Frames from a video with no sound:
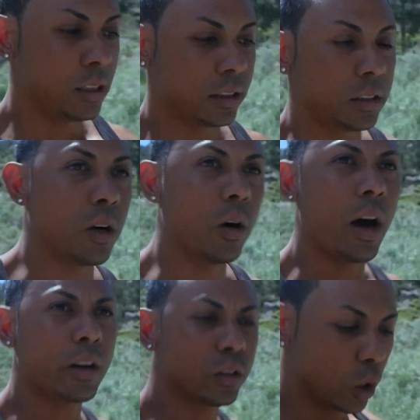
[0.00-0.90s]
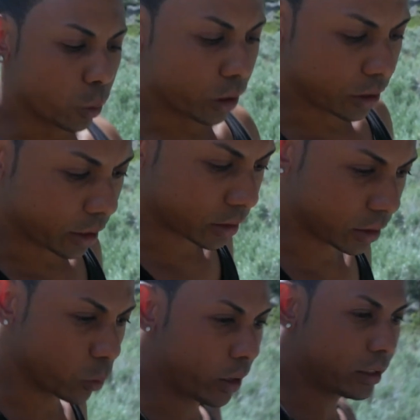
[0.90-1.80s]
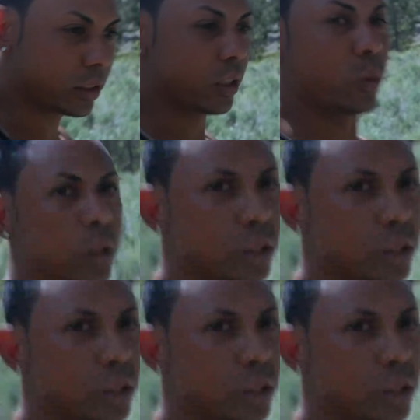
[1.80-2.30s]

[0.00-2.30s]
So I don't know where Yessie went. Where did